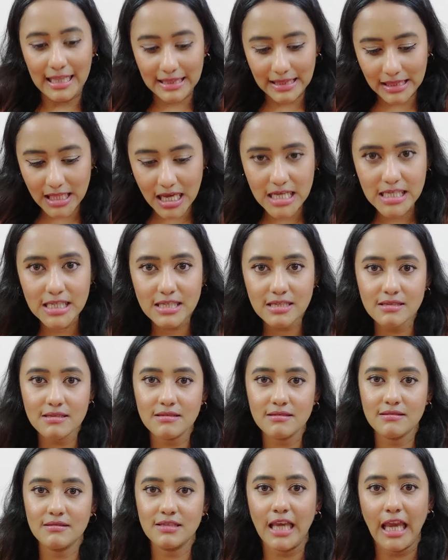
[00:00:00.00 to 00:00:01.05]
And
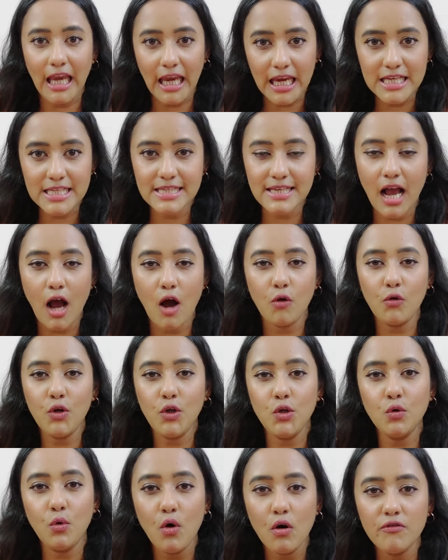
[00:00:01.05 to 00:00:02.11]
this is
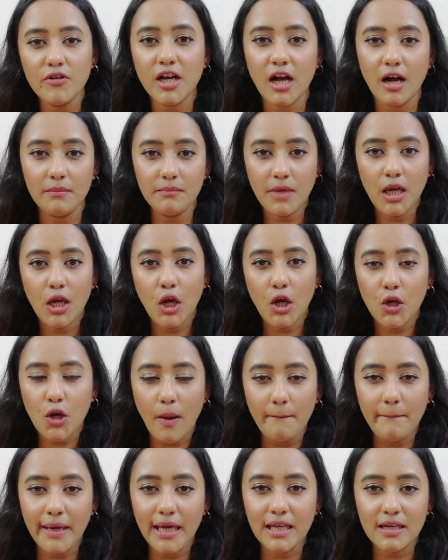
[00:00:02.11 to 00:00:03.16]
how you overcome
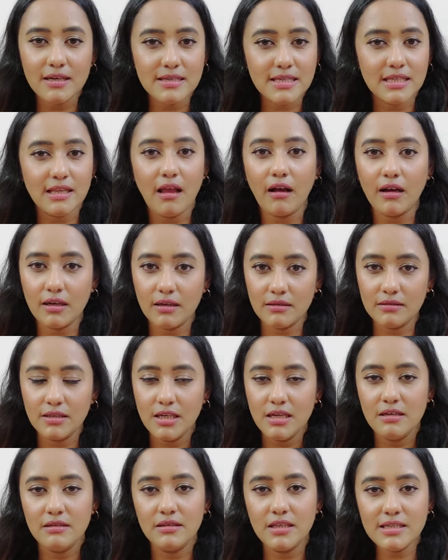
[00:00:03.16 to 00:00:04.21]
your beginner's luck.
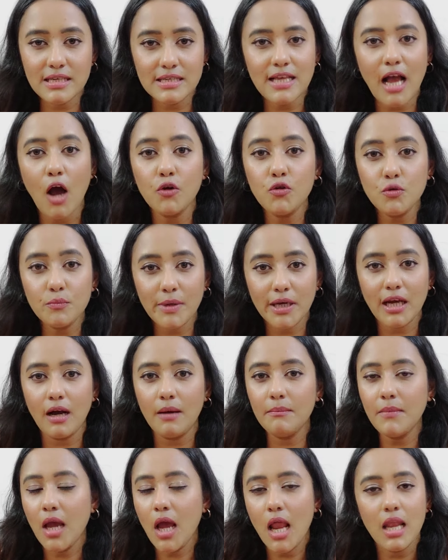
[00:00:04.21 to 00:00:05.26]
This is how you
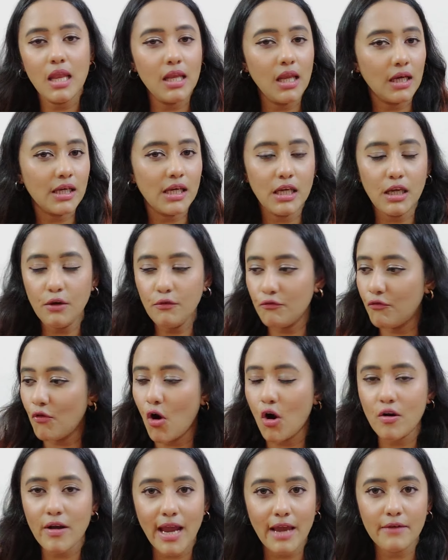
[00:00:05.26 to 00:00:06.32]
become lucky
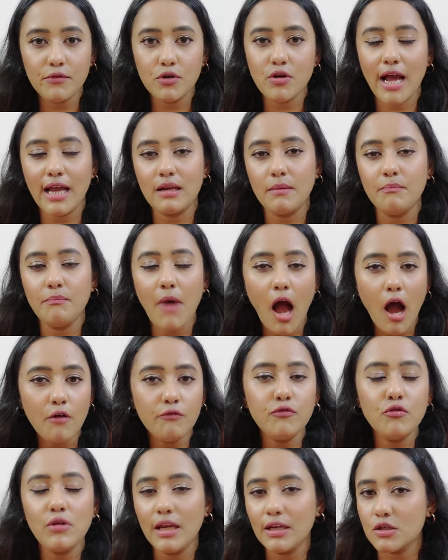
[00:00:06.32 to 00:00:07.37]
forever and a
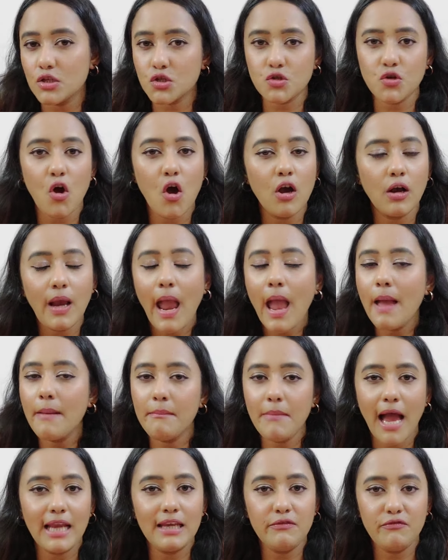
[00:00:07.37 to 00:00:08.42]
powerful and a strong
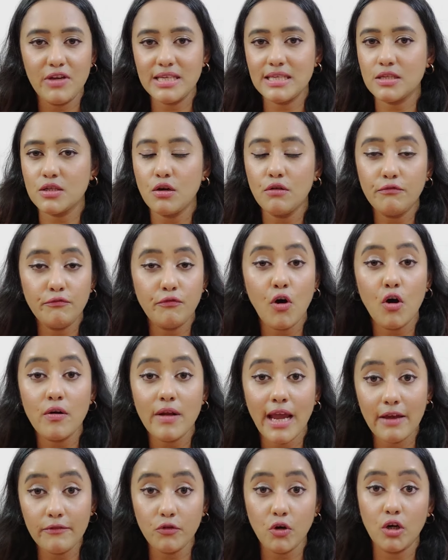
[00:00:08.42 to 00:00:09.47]
manifester
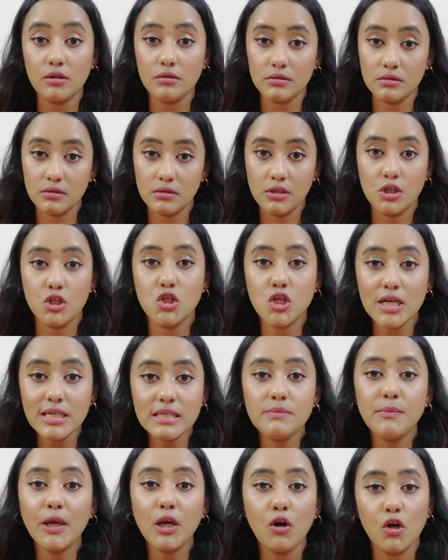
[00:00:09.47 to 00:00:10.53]
forever.
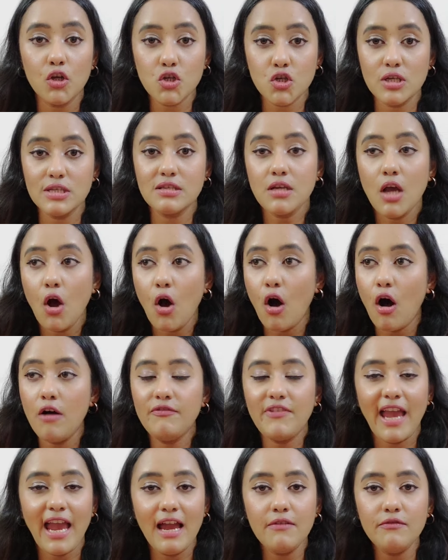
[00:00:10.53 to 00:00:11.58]
Just be conscious
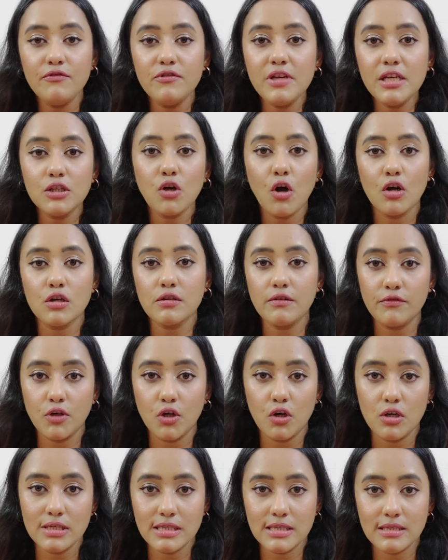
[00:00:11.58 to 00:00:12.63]
of every thought of
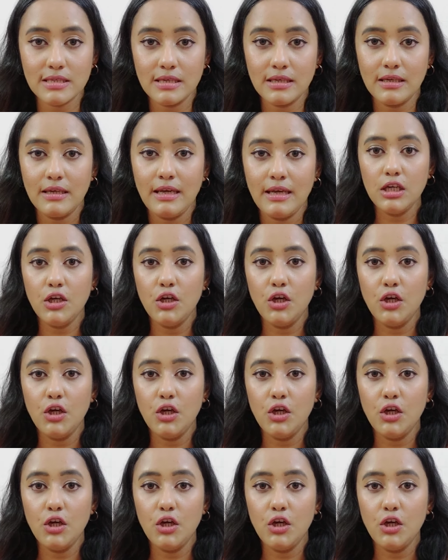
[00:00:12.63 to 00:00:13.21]
yours.